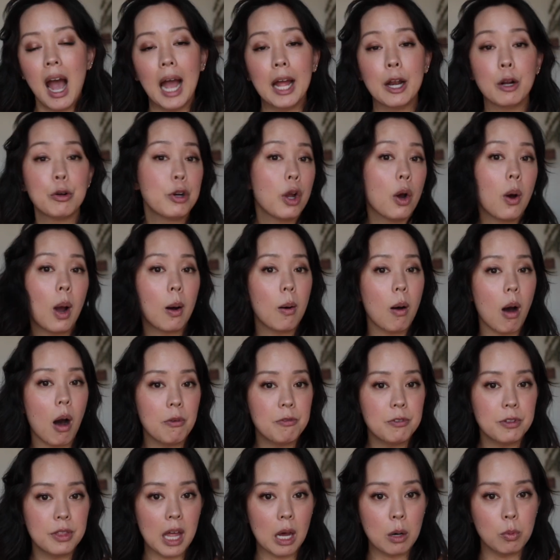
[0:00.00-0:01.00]
I don't know how
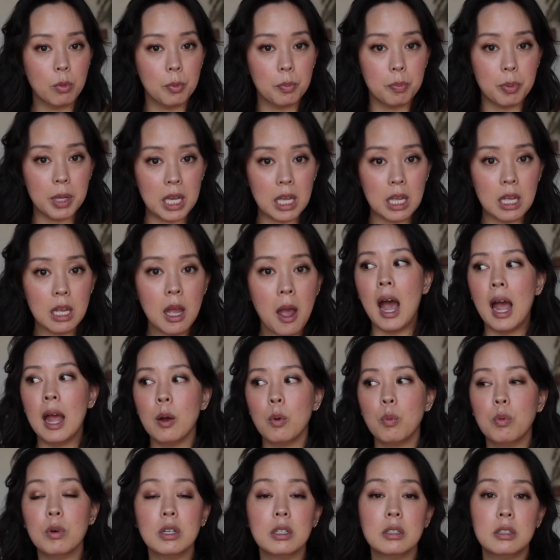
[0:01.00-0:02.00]
often that will be.
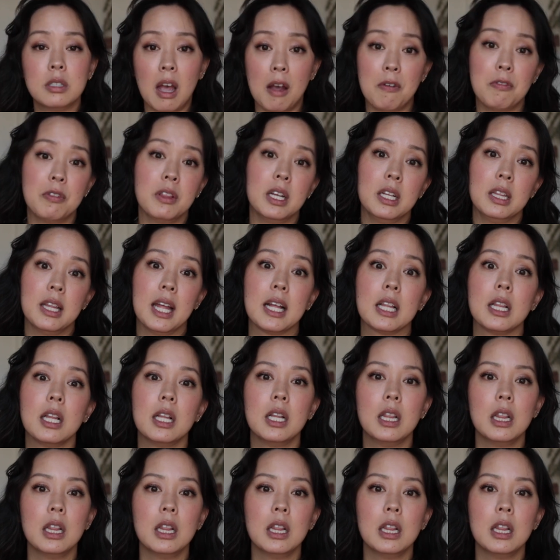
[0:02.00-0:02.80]
I will definitely like